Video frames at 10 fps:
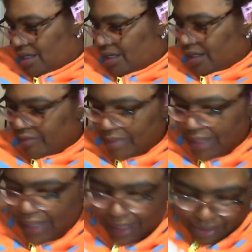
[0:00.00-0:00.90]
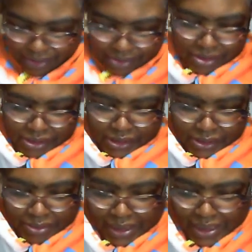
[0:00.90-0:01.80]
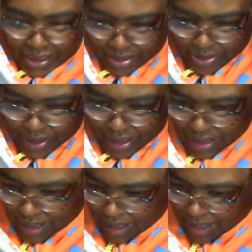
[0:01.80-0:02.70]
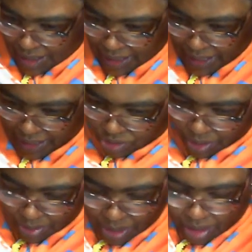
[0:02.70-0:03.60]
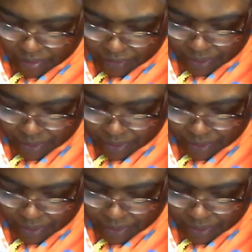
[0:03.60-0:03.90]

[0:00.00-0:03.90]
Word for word: of my hair. That's the piece that I trimmed off,